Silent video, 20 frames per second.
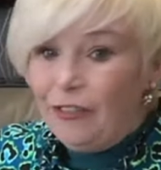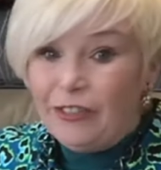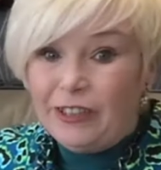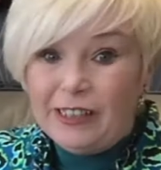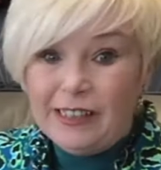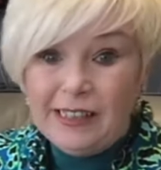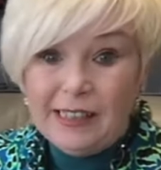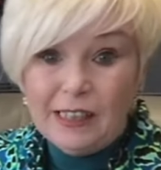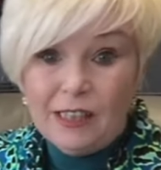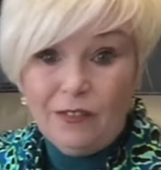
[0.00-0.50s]

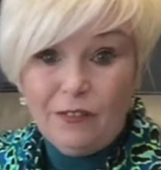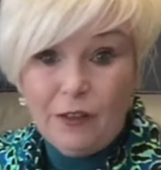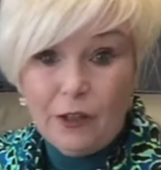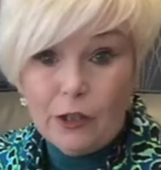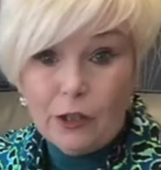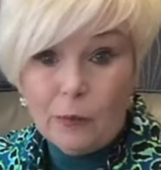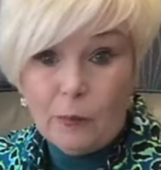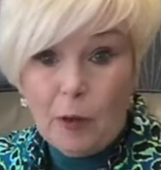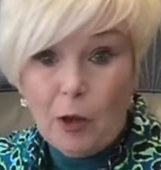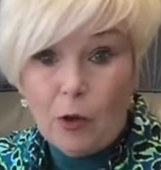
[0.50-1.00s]
This is the
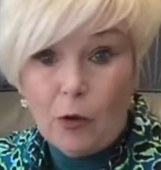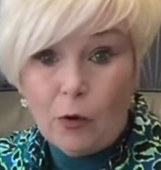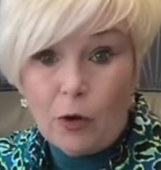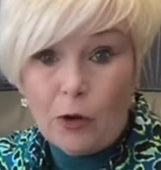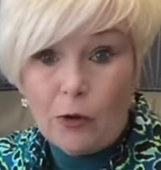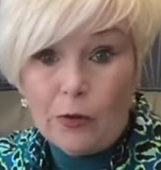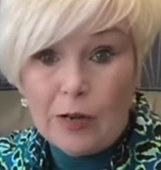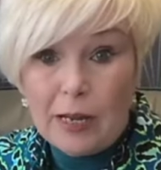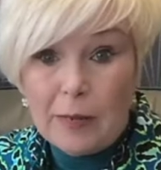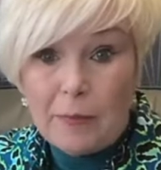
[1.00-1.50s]
first
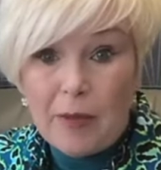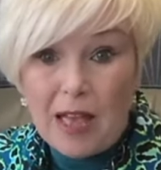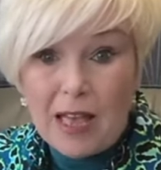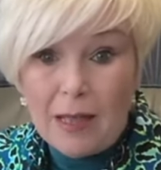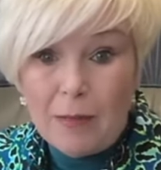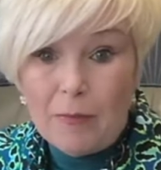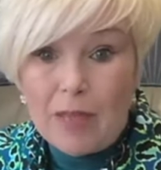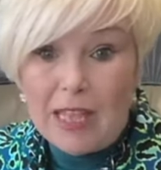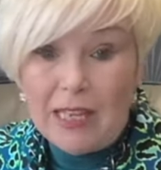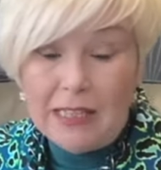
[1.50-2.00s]
Pogo Knit I
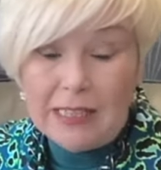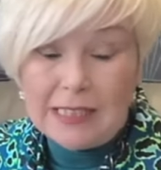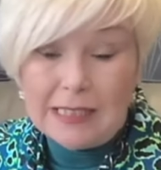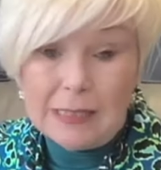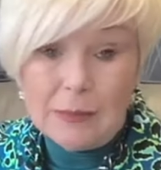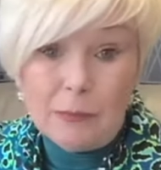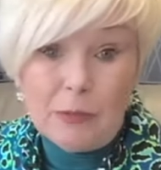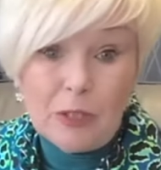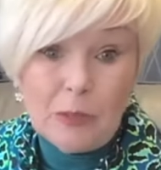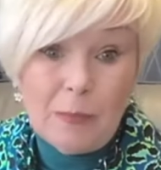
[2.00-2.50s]
made, and
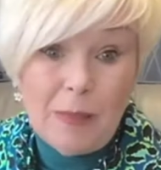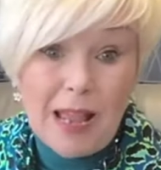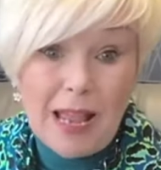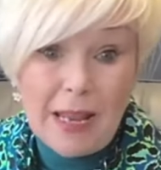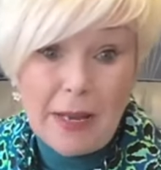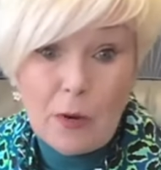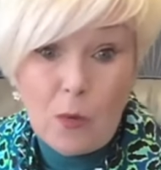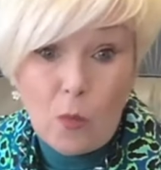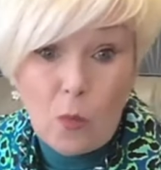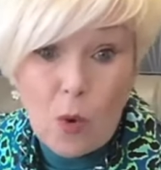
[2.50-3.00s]
it was
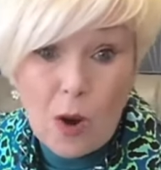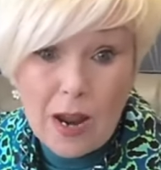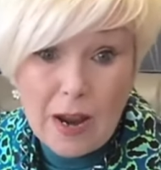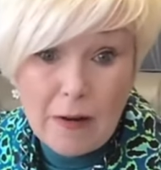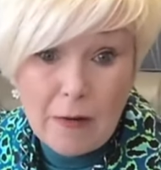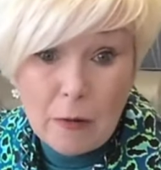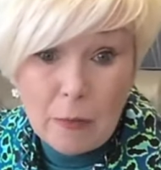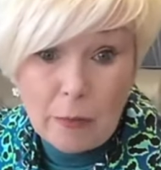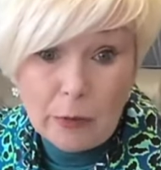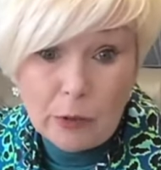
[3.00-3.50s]
my
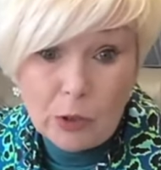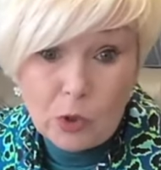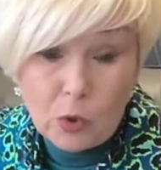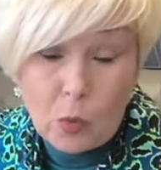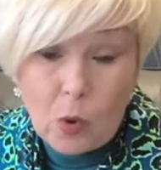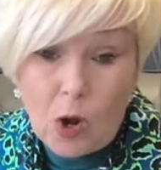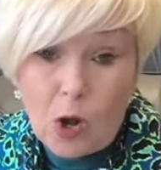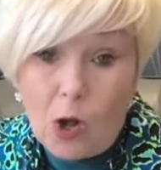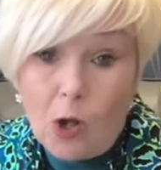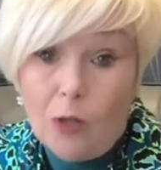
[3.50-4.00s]
wearable
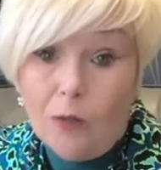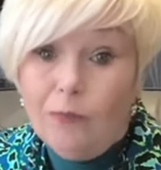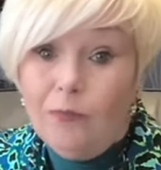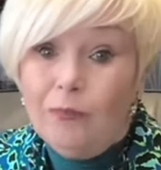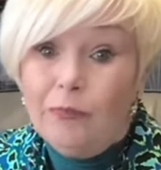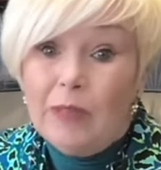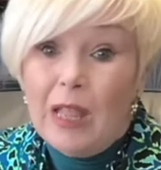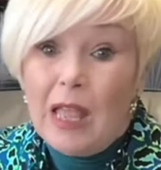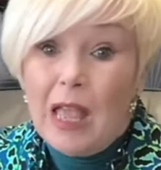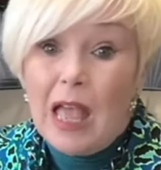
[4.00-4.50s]
twirl.
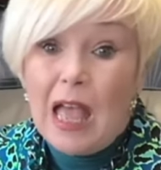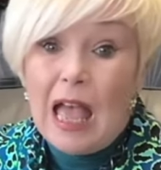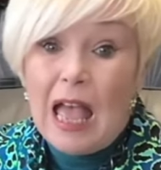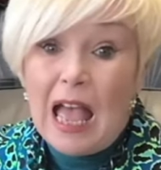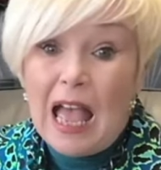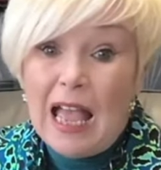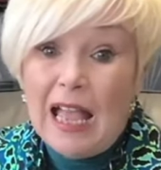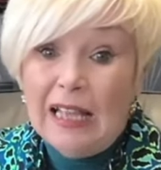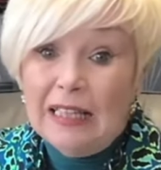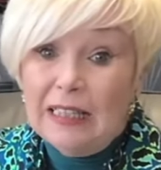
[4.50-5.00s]

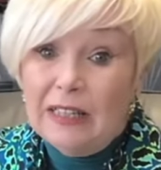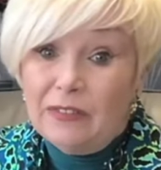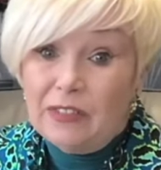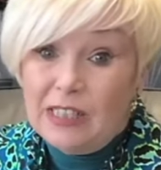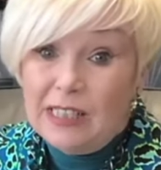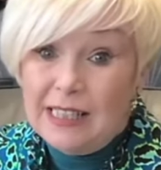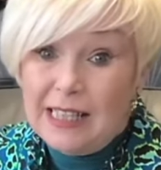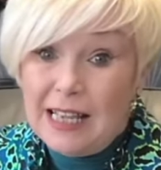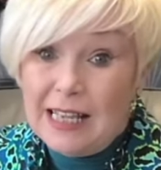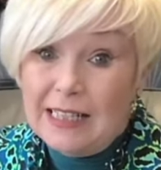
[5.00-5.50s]
And I've
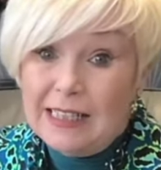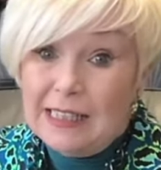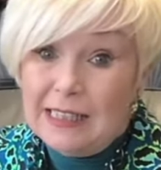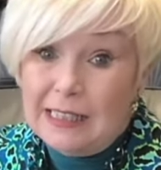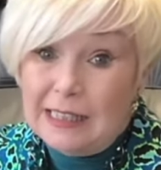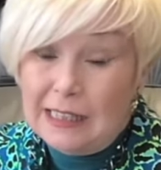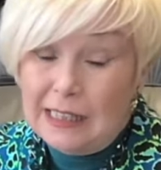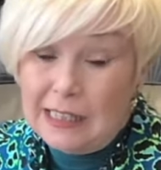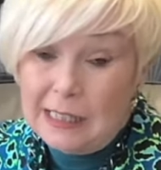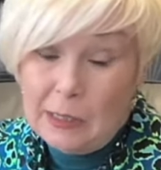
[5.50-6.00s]
decided
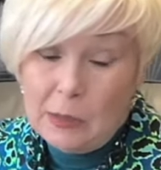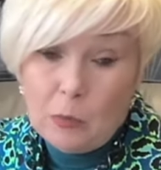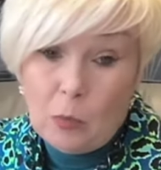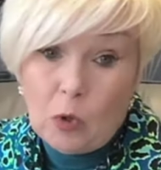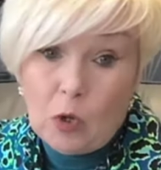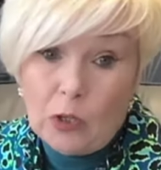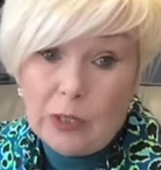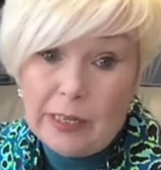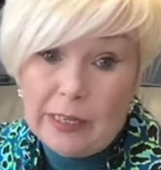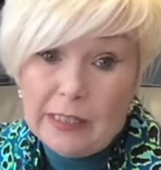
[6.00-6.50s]
that this
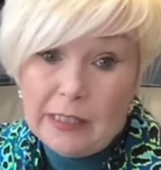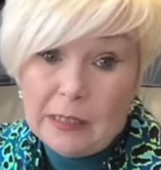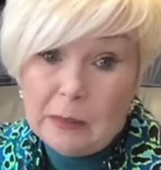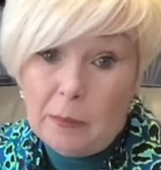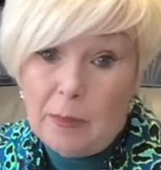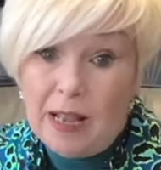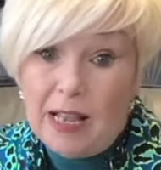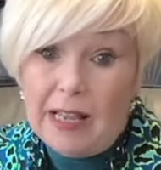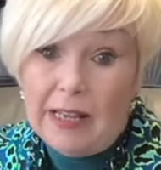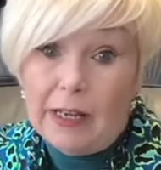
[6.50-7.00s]
one is
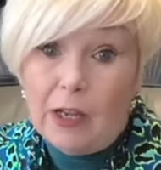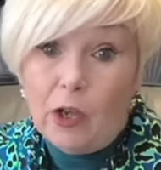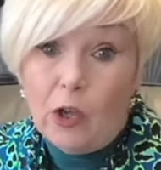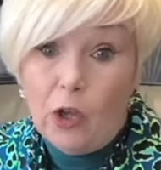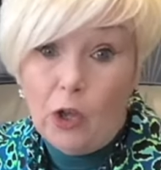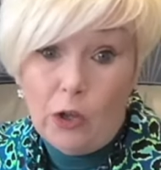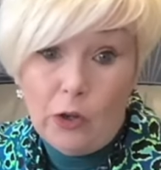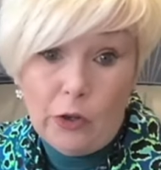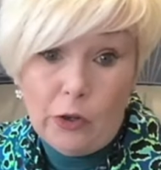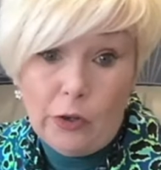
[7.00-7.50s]
my
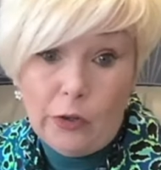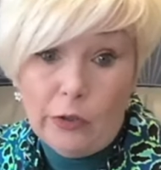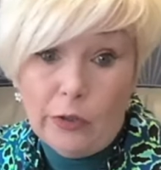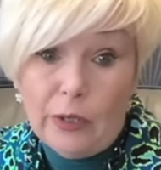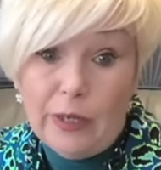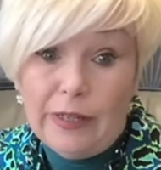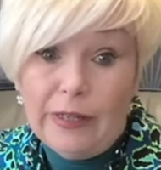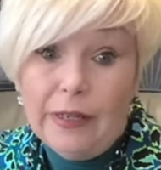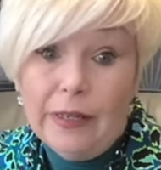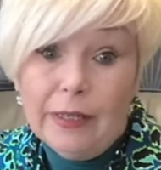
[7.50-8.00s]

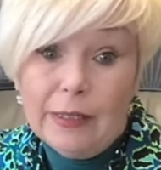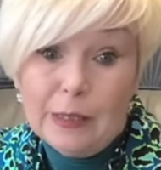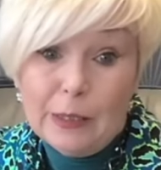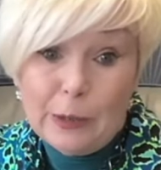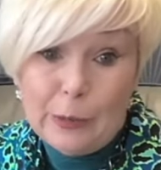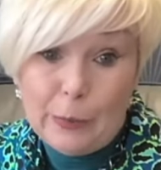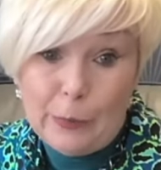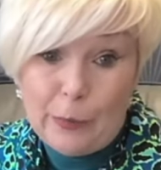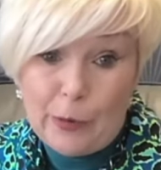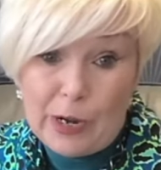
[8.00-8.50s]
early
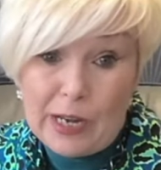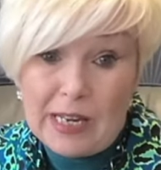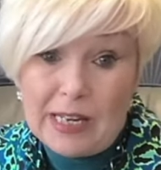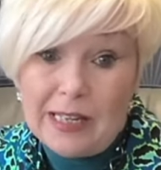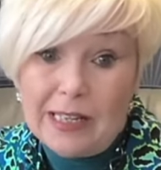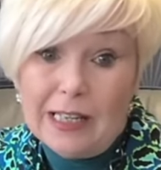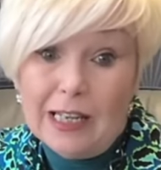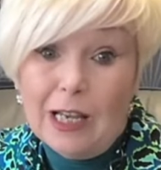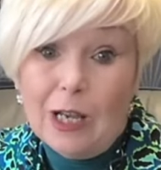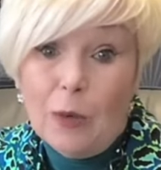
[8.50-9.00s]

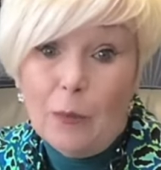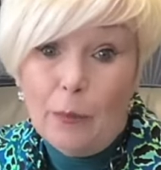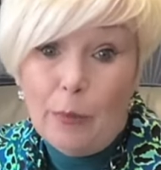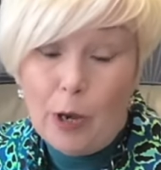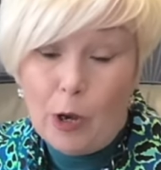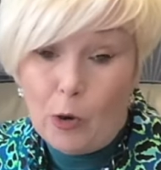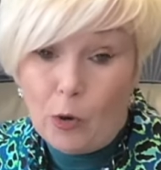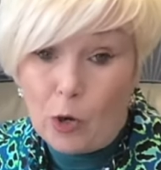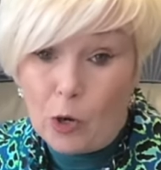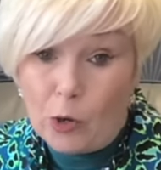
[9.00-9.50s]
spring
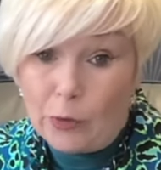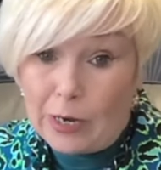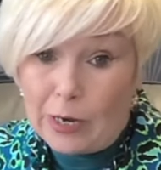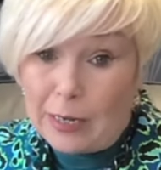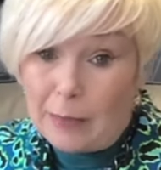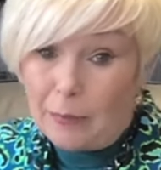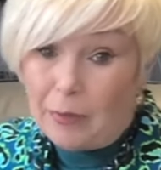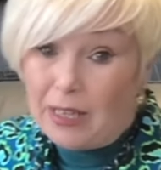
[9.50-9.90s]
Pogo Knit.